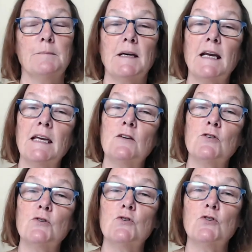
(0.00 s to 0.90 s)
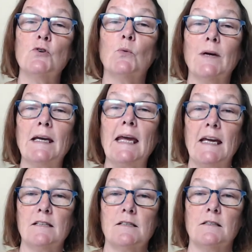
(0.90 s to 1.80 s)
And I introduced you to Rick
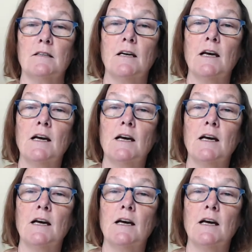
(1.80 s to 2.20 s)
Hanson,